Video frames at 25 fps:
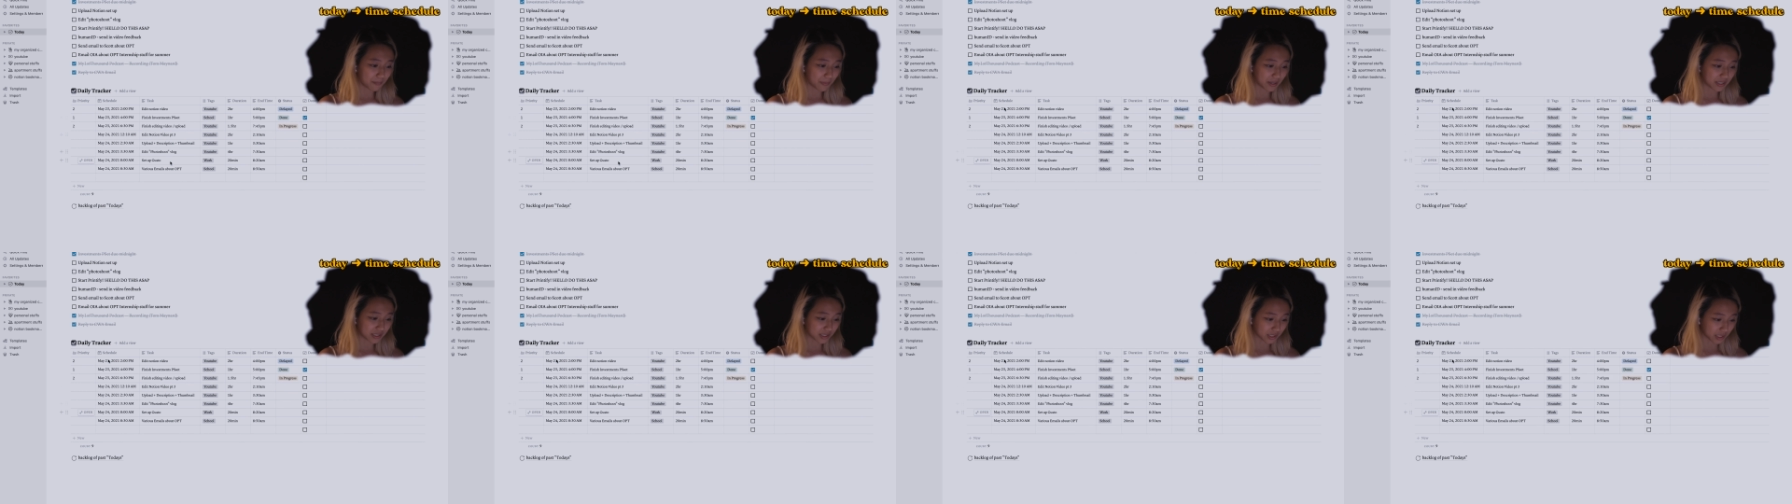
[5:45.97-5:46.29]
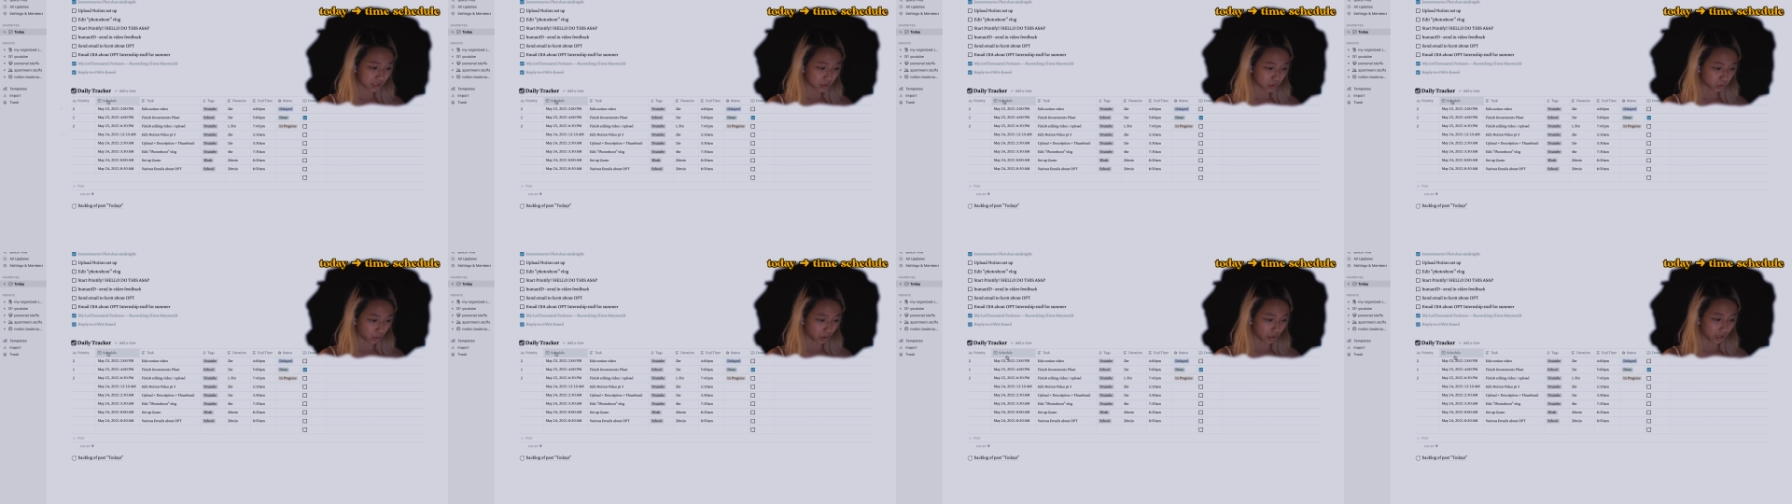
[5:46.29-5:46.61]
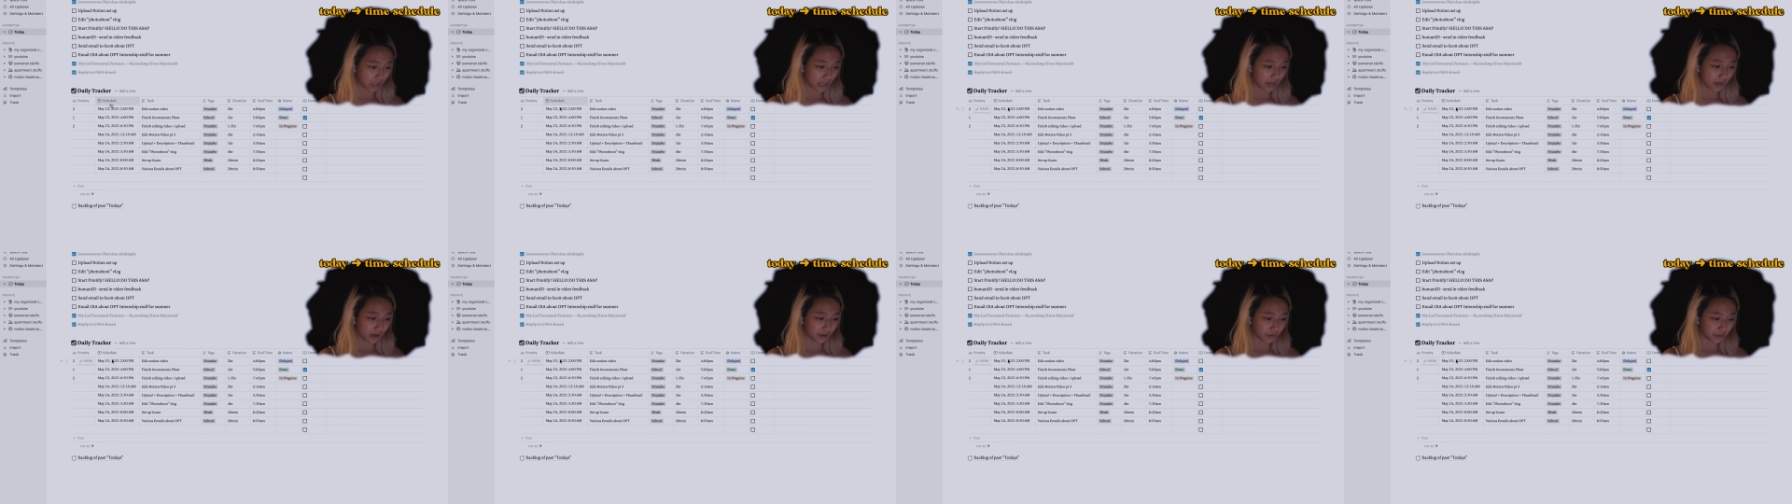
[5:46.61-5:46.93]
my schedule,
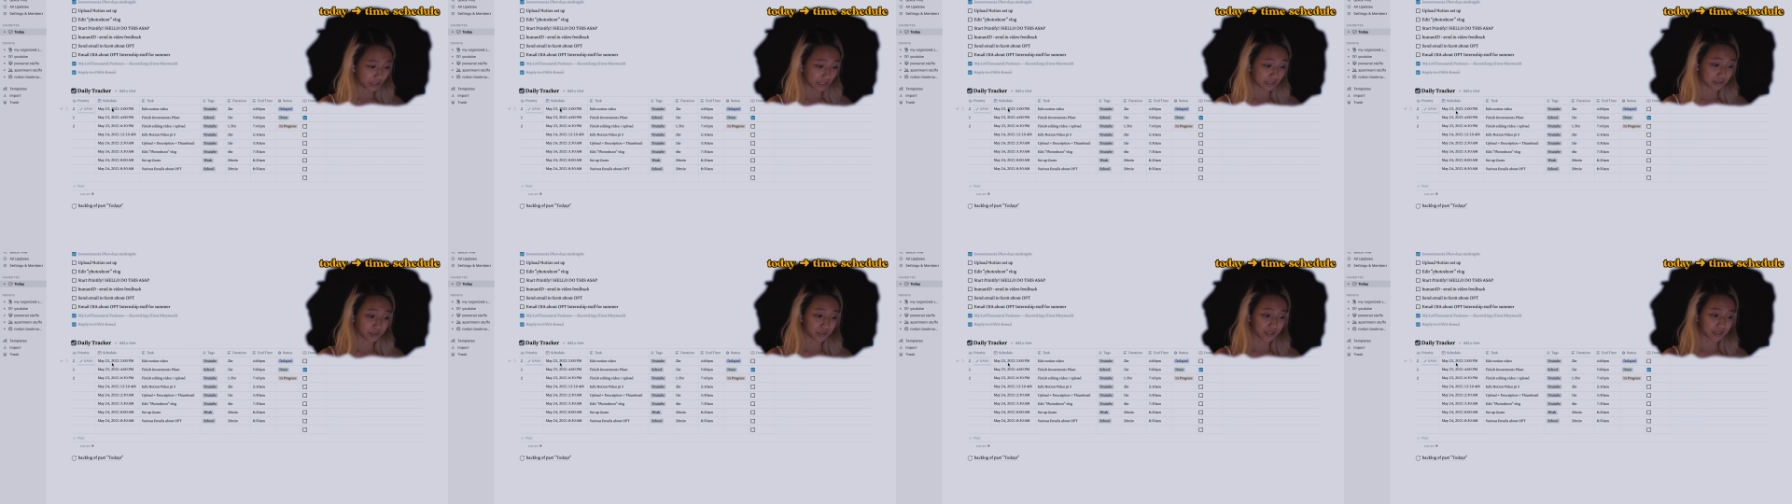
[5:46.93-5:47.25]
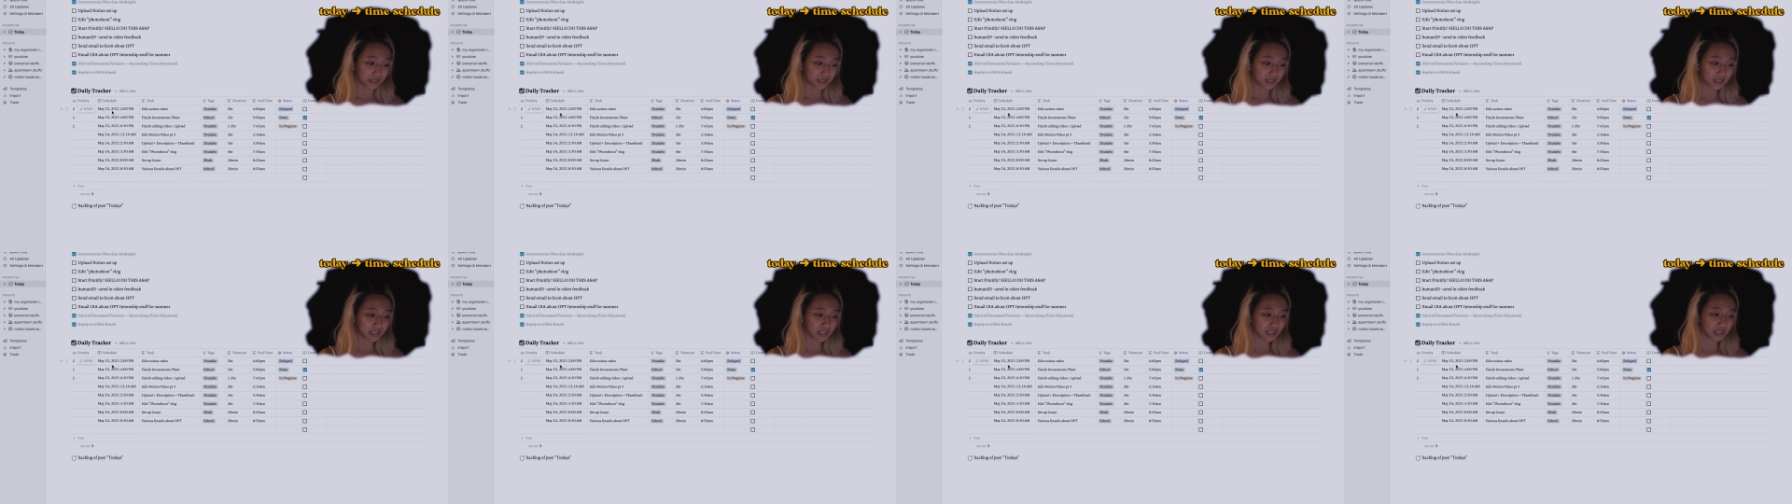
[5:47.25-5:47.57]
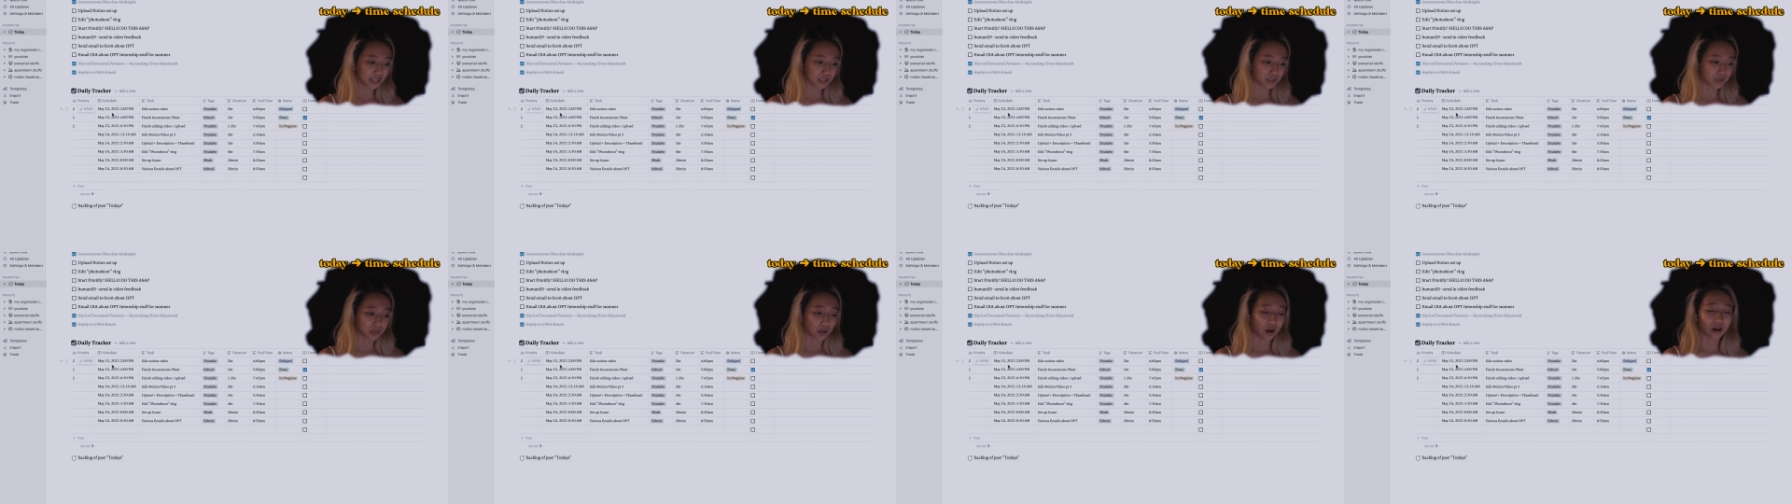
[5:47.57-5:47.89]
and as you can see,
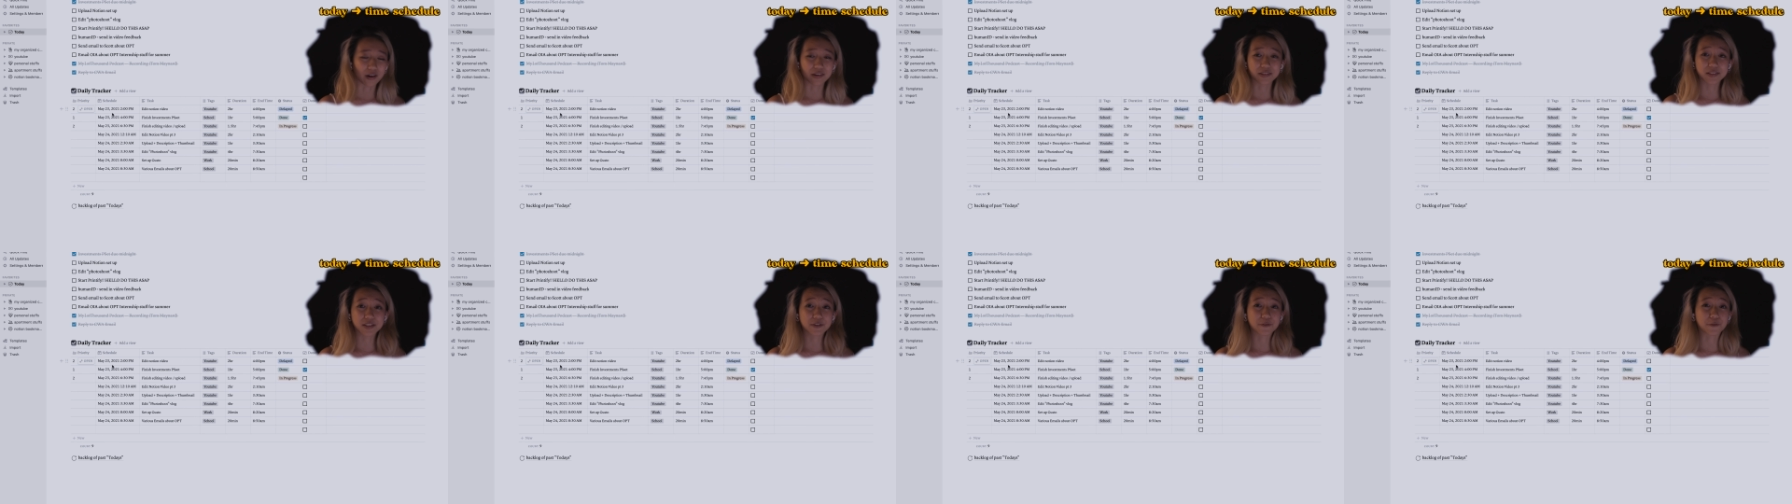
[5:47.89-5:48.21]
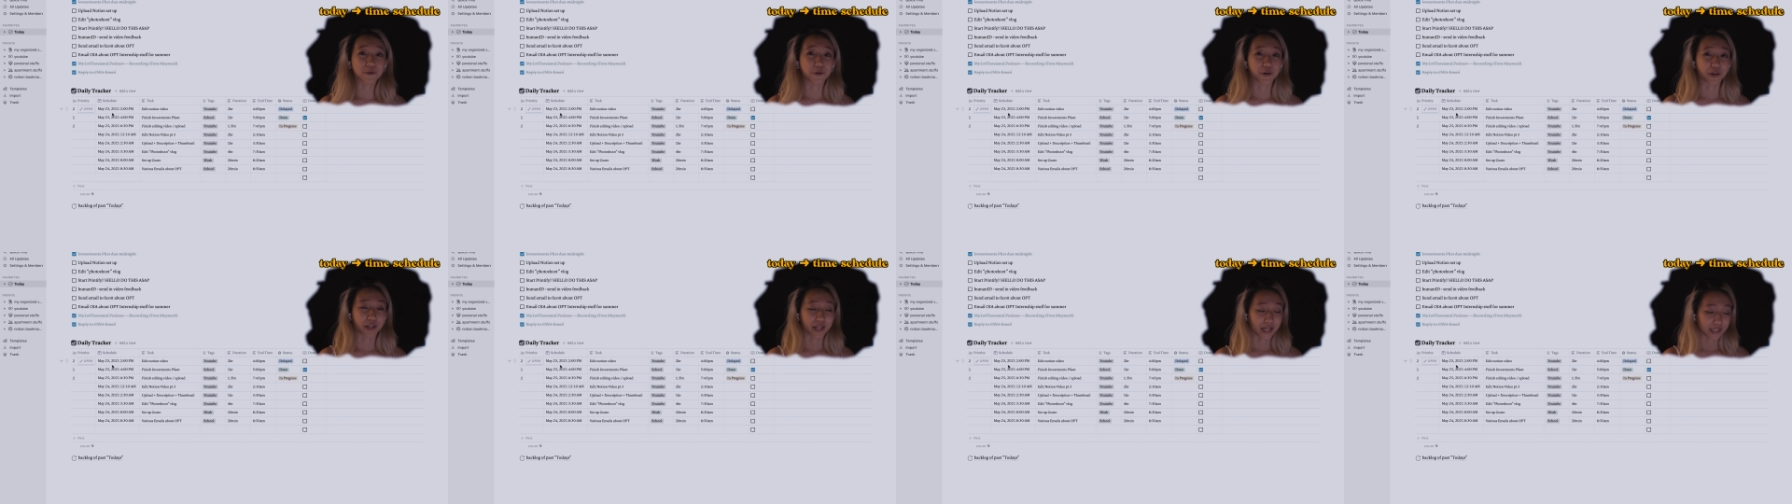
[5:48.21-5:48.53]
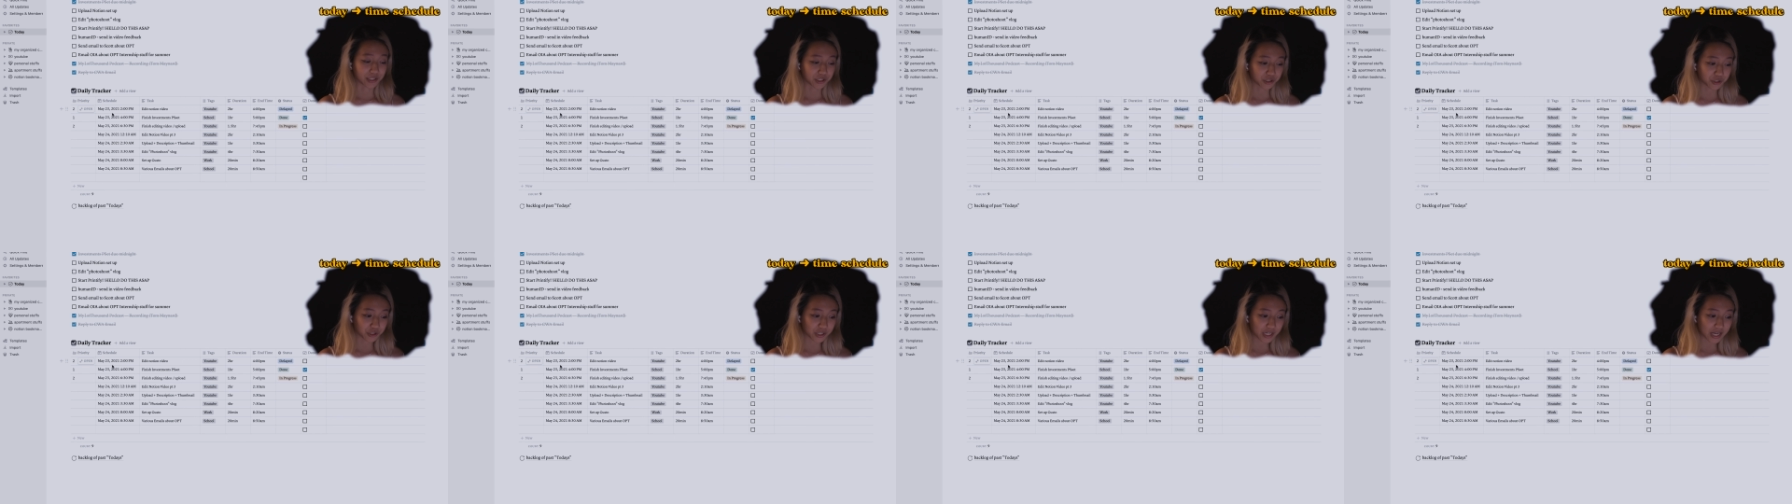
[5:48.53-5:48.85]
this is honestly for
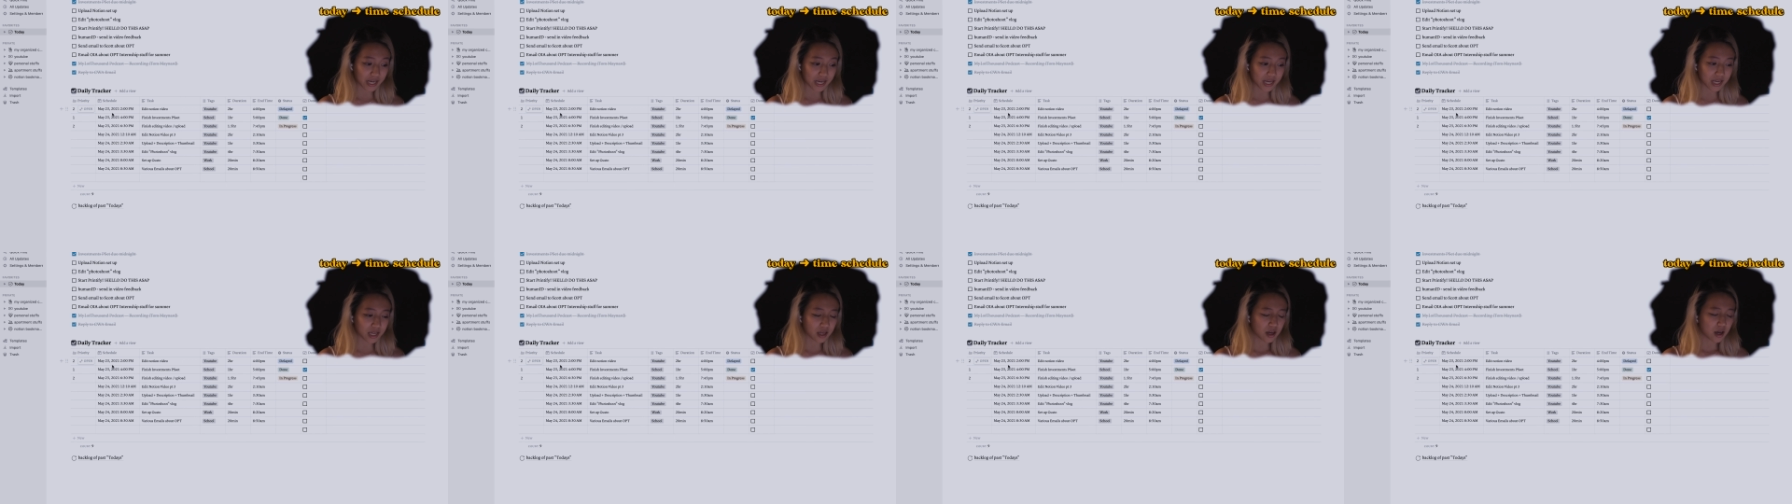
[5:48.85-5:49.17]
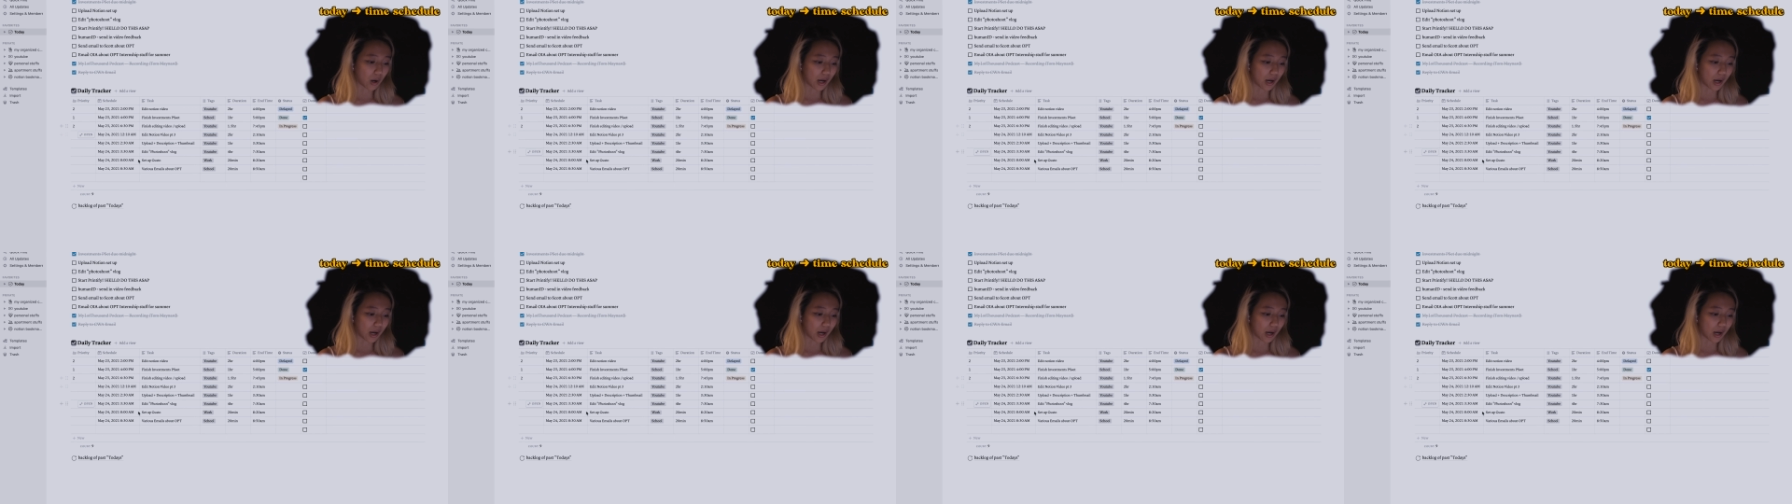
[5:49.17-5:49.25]
yesterday.